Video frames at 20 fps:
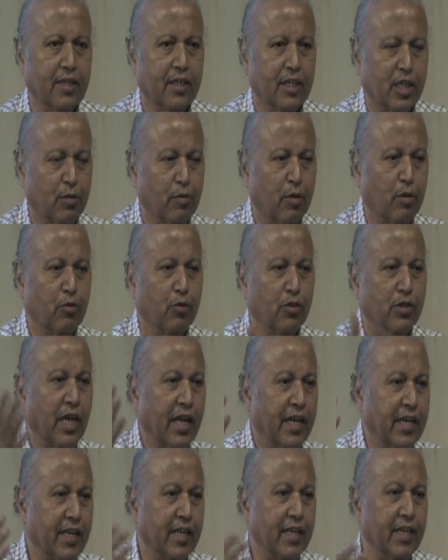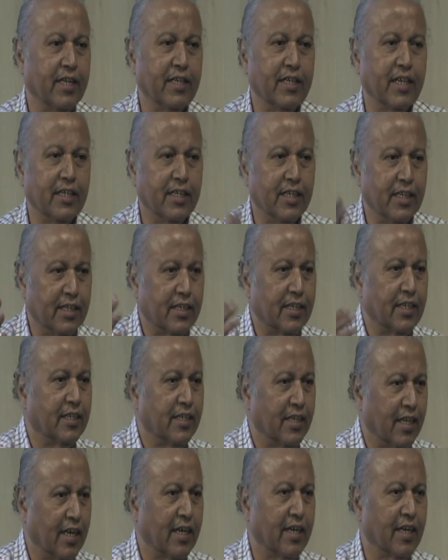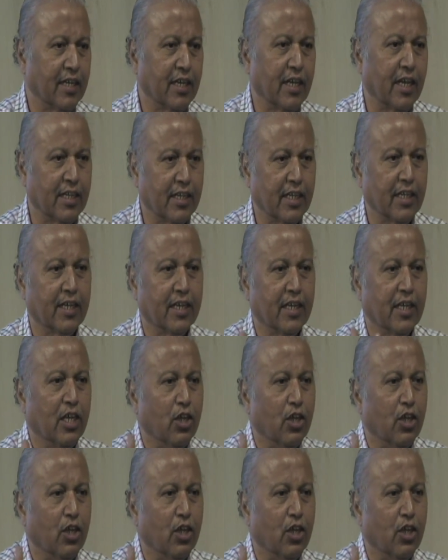some of the naringis and this and that and I think.